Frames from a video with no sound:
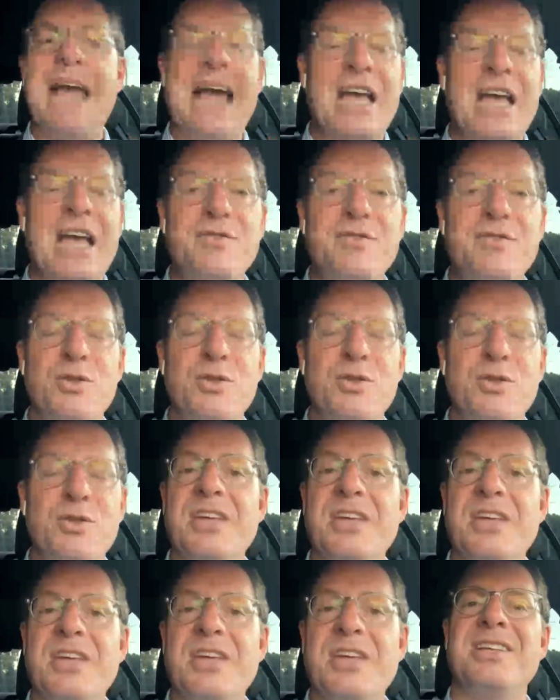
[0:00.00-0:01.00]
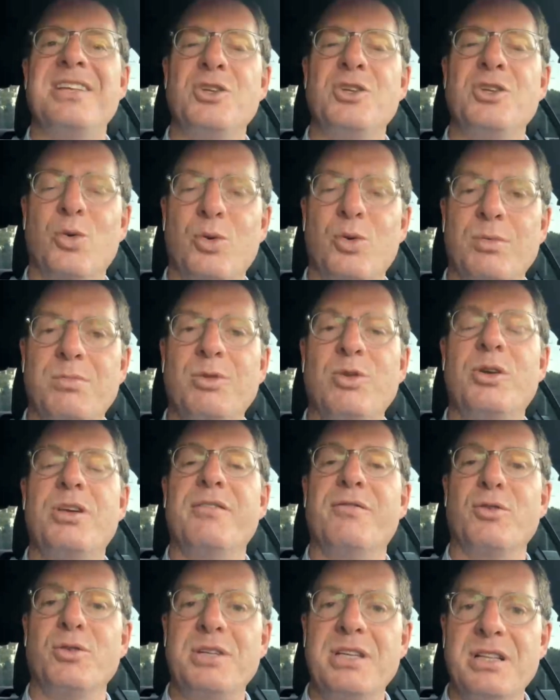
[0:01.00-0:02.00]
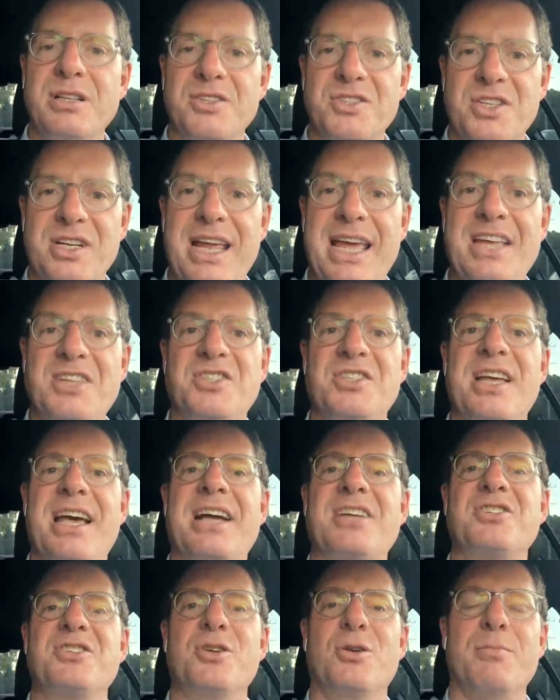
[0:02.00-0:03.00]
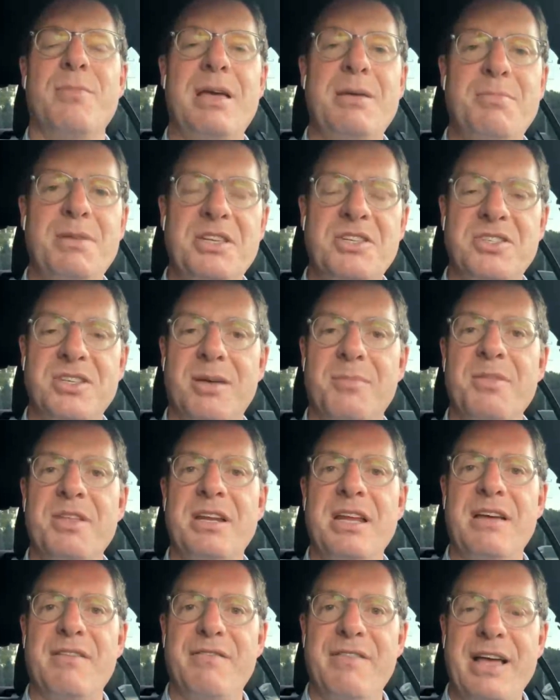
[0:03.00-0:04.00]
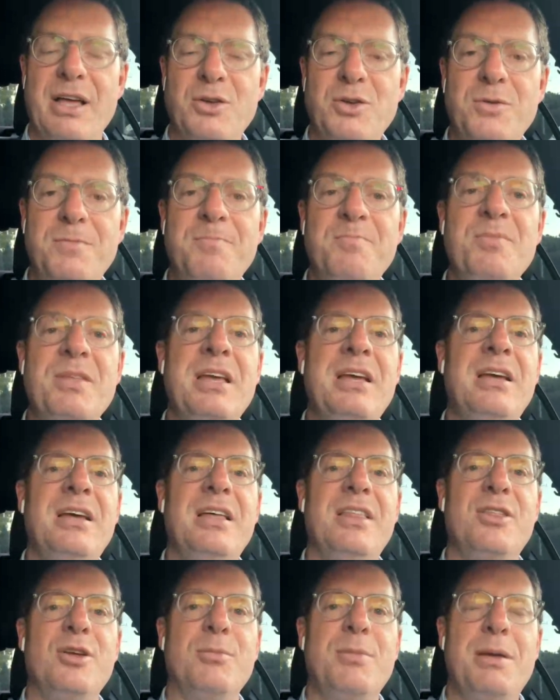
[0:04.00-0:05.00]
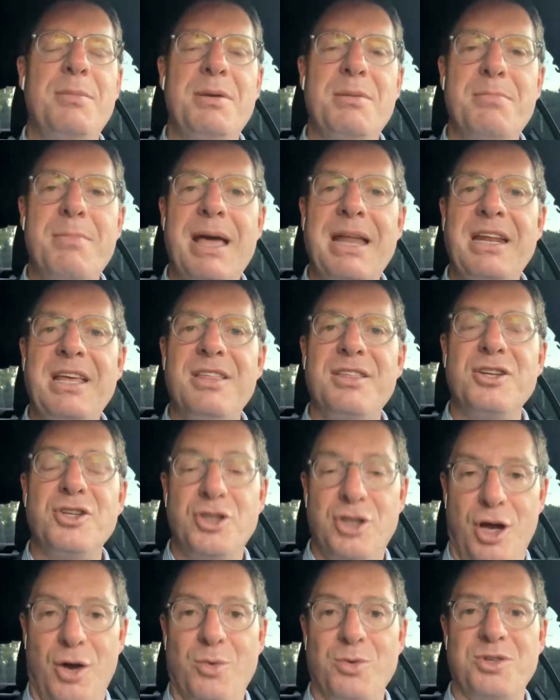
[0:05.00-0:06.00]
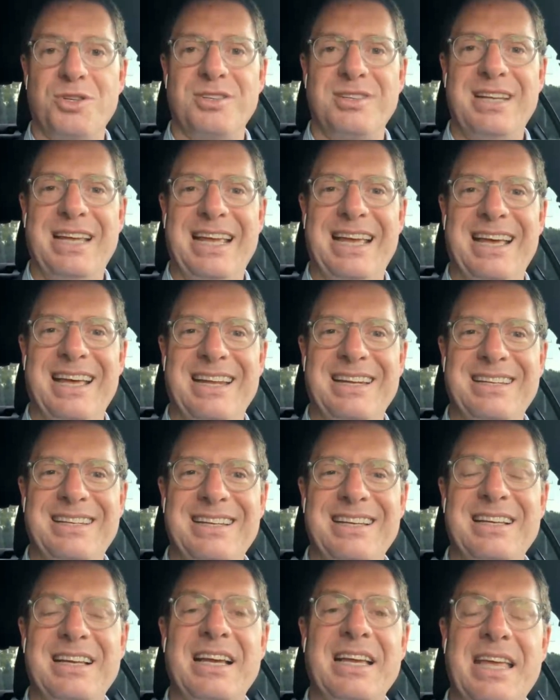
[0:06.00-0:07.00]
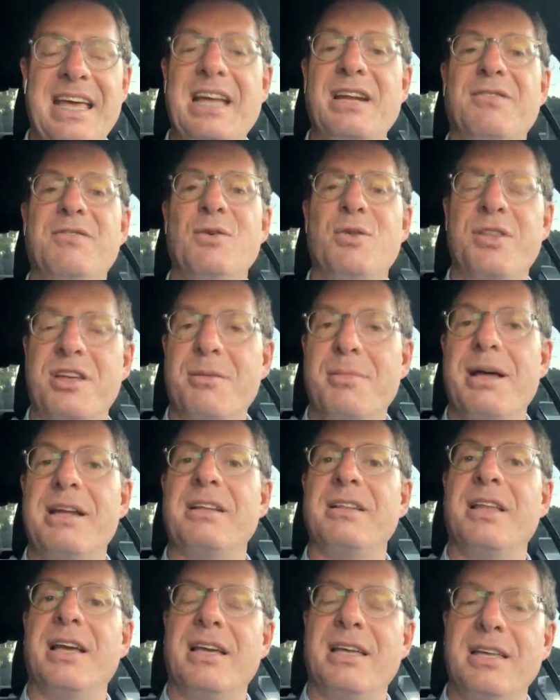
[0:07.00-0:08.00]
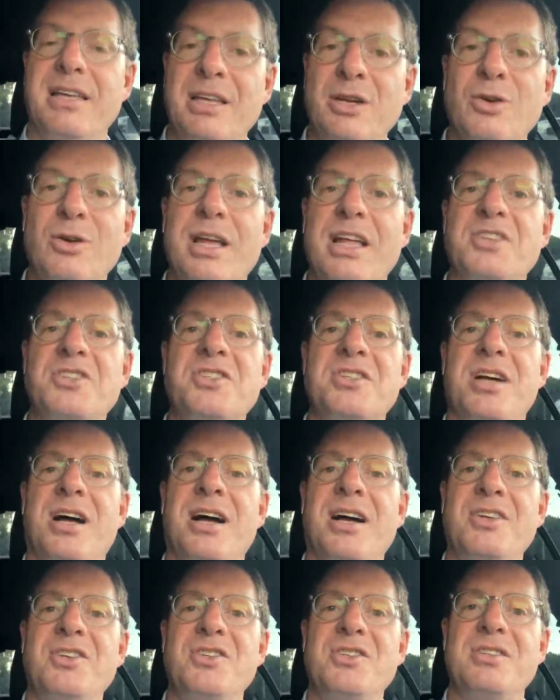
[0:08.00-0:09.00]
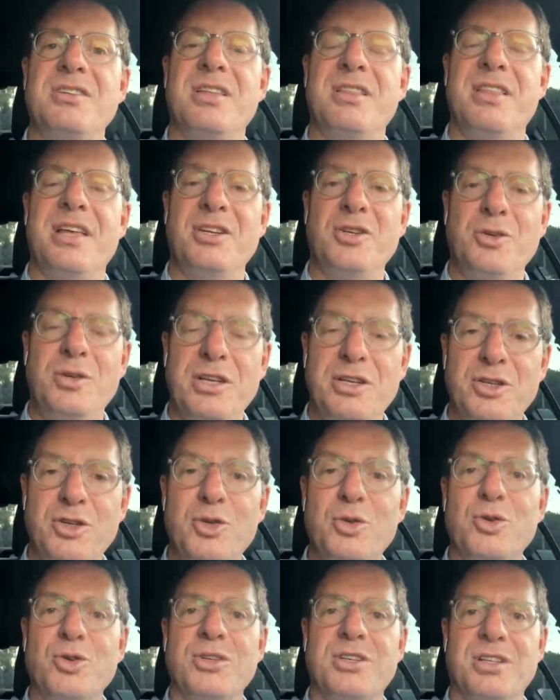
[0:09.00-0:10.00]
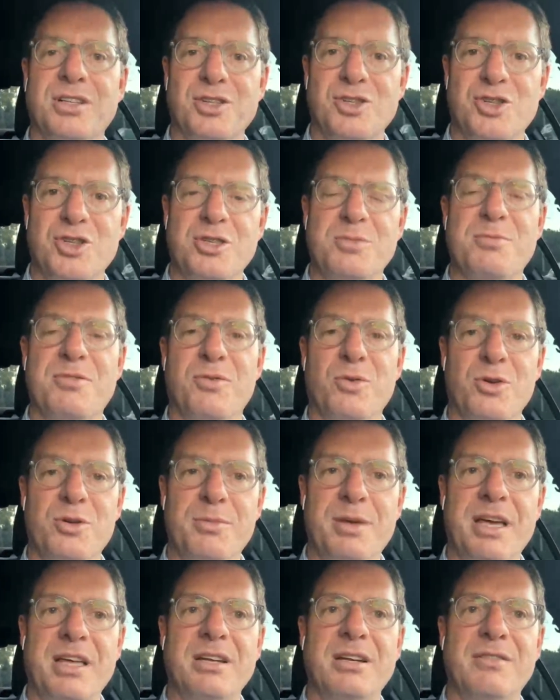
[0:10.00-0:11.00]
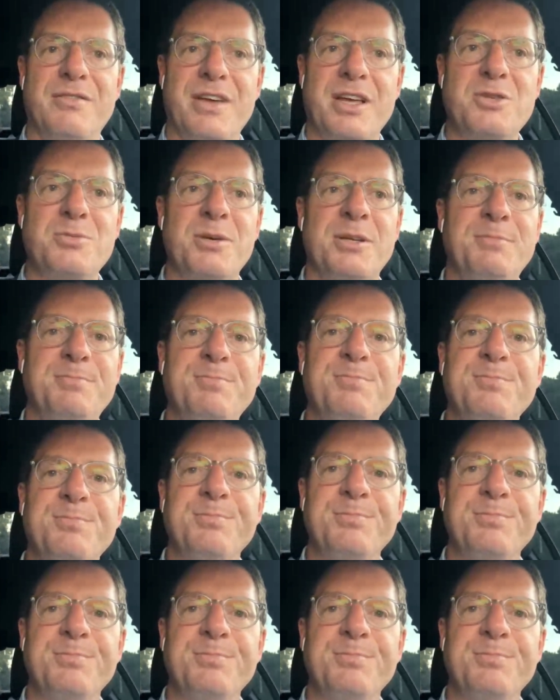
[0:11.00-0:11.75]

As for the rest, you're looking for needles in haystacks. There may be some that have value. There may be many that don't. And again, if you think about it like internet stocks, then you need to do your diligence before you make an investment.